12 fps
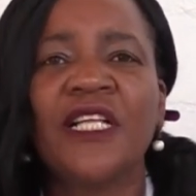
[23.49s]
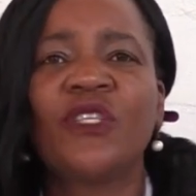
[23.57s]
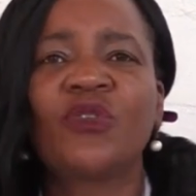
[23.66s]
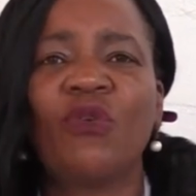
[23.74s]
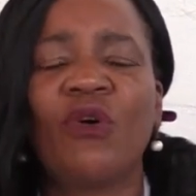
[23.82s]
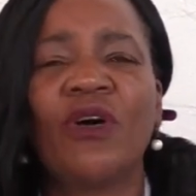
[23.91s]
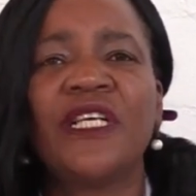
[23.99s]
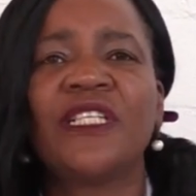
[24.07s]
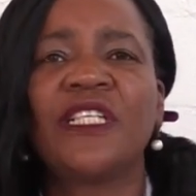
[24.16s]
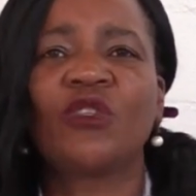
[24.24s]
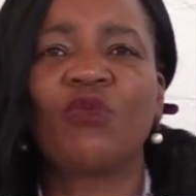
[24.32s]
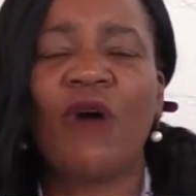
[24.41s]
So it
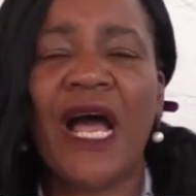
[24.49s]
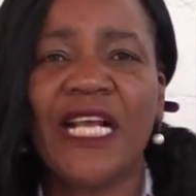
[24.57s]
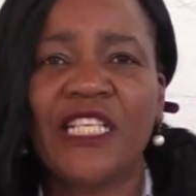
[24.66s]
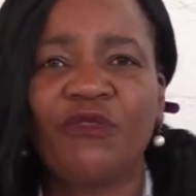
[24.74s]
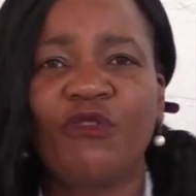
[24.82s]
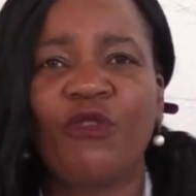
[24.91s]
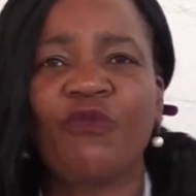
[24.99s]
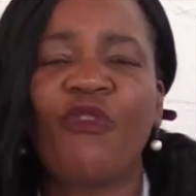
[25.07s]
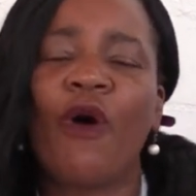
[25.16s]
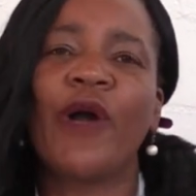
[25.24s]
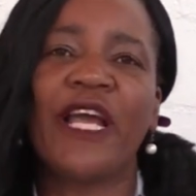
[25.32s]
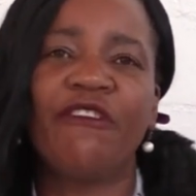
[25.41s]
is wise
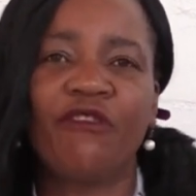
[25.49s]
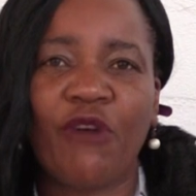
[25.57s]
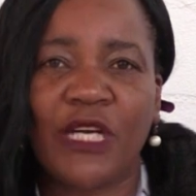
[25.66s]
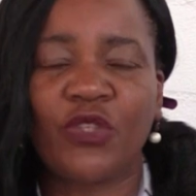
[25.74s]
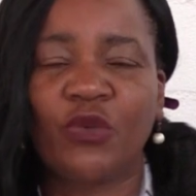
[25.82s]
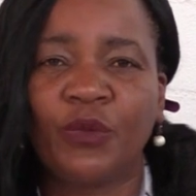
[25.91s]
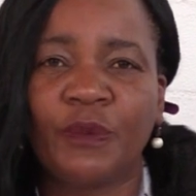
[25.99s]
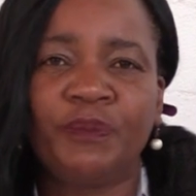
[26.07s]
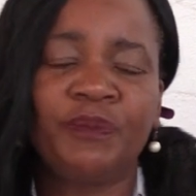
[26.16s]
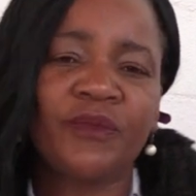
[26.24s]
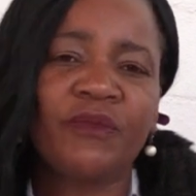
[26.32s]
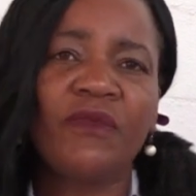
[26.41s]
for everyone
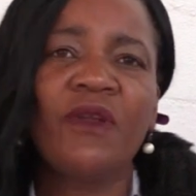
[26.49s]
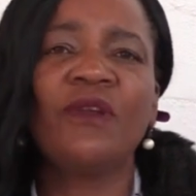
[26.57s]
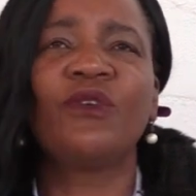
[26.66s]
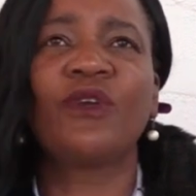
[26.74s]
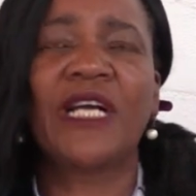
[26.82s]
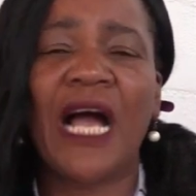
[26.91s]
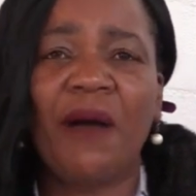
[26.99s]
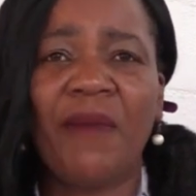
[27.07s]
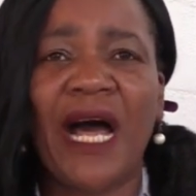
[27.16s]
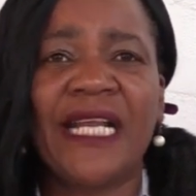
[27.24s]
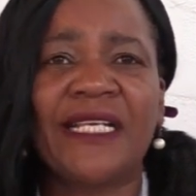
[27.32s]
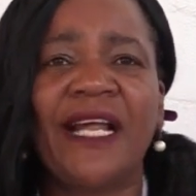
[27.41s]
to
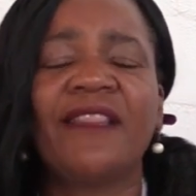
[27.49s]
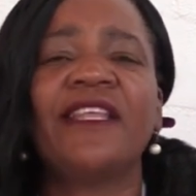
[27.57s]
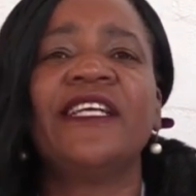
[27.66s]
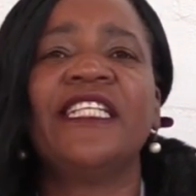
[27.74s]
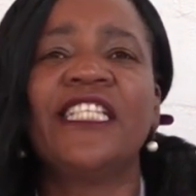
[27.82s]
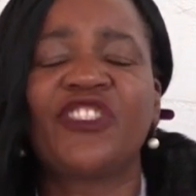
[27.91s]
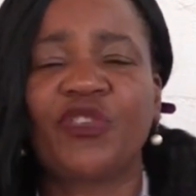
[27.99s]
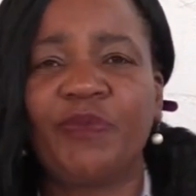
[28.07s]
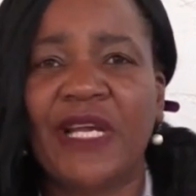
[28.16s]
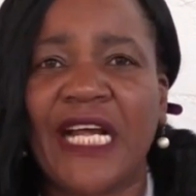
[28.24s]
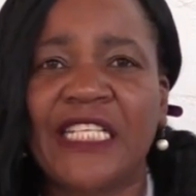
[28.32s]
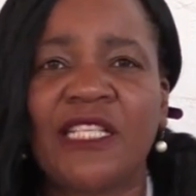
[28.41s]
come under the history
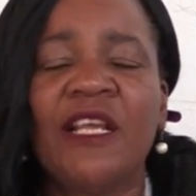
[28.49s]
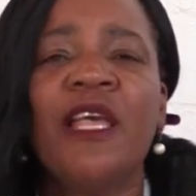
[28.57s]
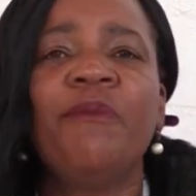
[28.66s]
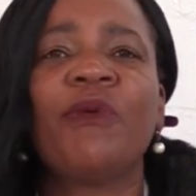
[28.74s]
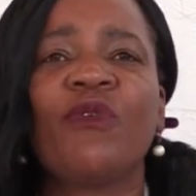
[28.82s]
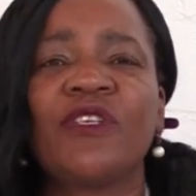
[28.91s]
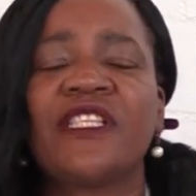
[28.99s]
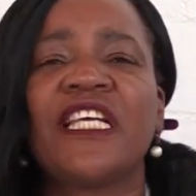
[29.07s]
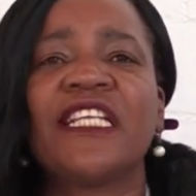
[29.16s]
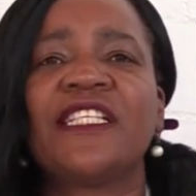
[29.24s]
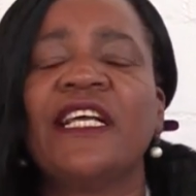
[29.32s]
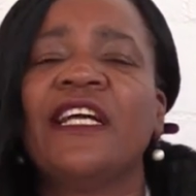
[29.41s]
makers, because there
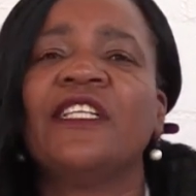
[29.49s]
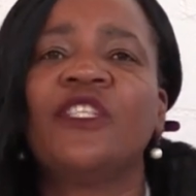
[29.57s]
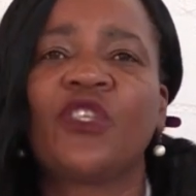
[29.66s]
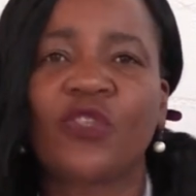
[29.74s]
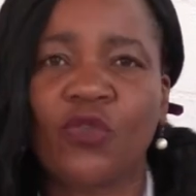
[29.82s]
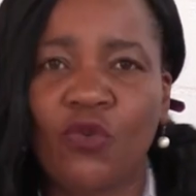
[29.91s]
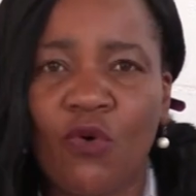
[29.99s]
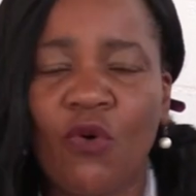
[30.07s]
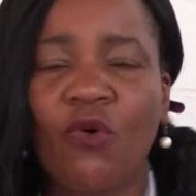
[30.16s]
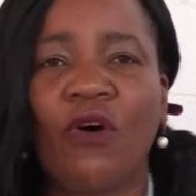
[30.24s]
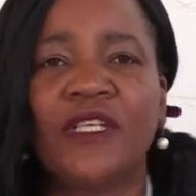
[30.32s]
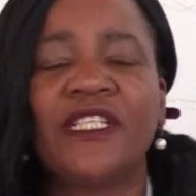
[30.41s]
is a true
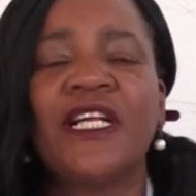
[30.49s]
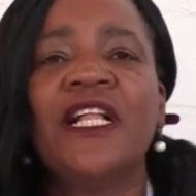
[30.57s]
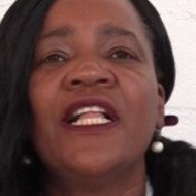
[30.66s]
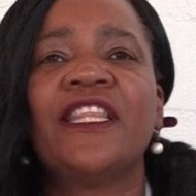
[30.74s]
God.